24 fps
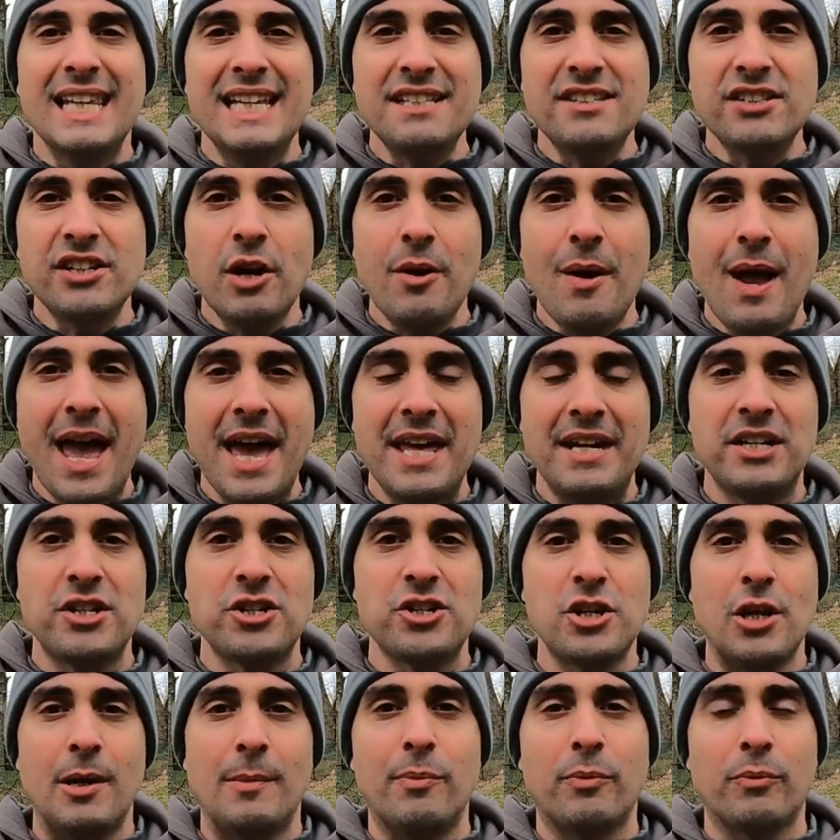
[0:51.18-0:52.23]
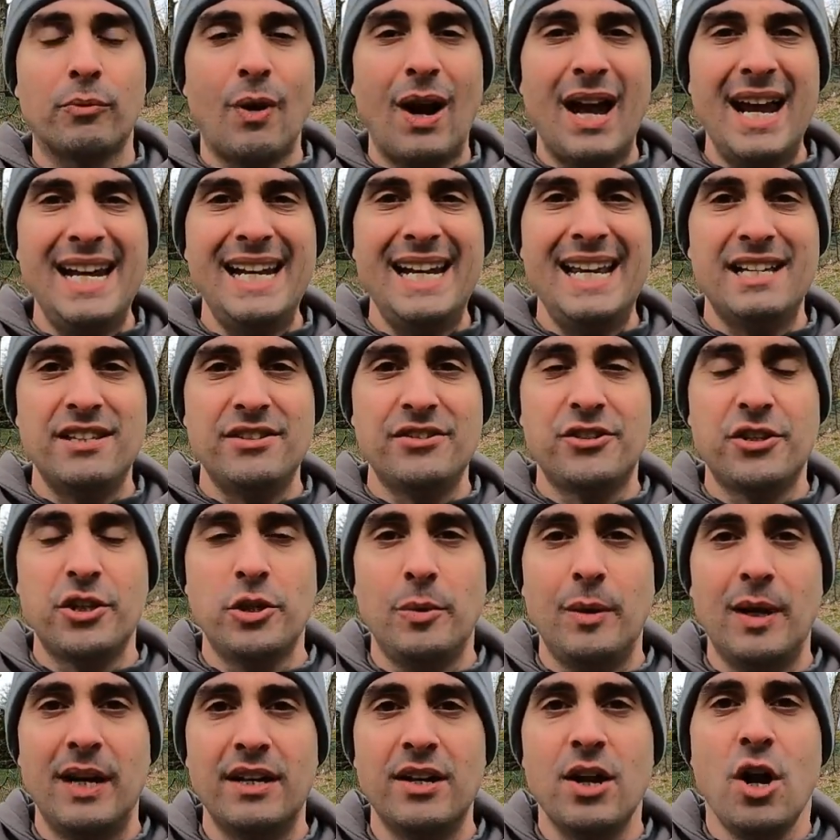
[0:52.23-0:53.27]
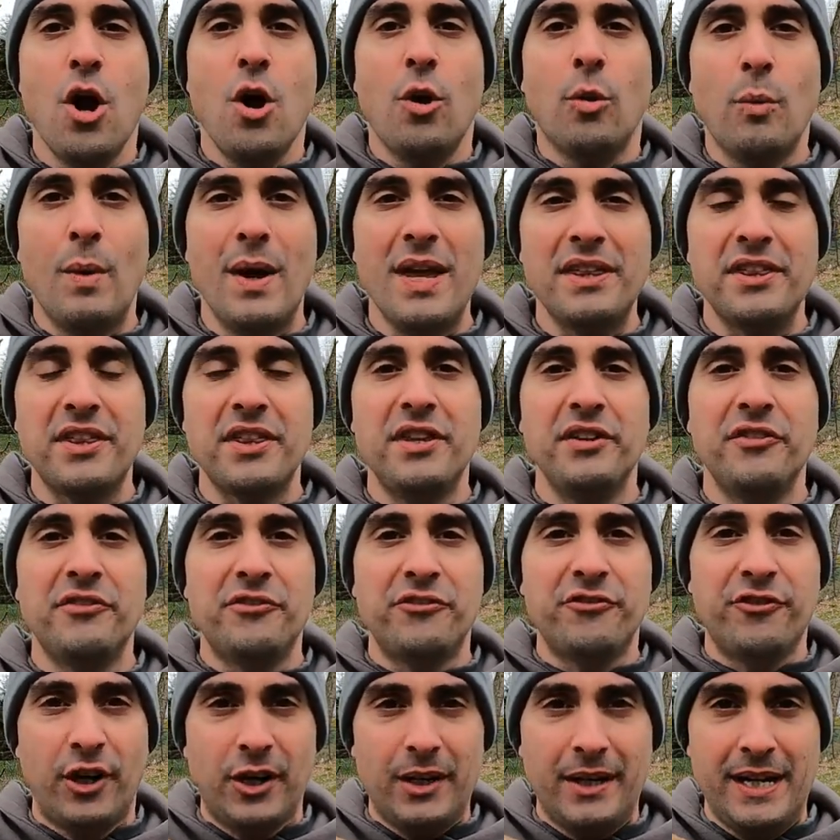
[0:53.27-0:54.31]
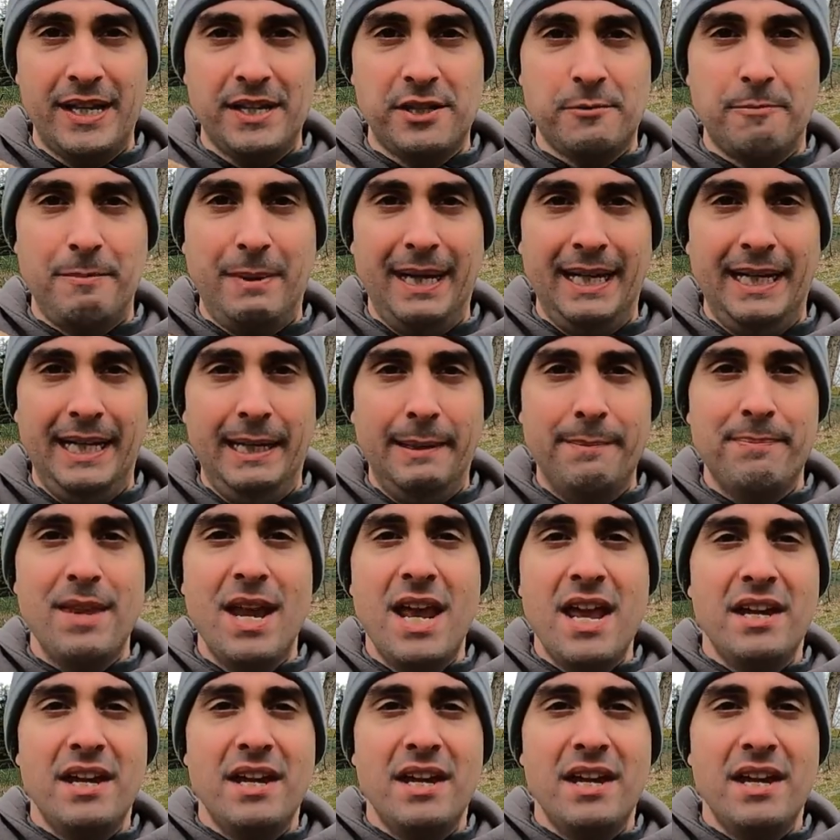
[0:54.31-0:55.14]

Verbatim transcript: Let's go ahead and jump right into it with the furnace beanie.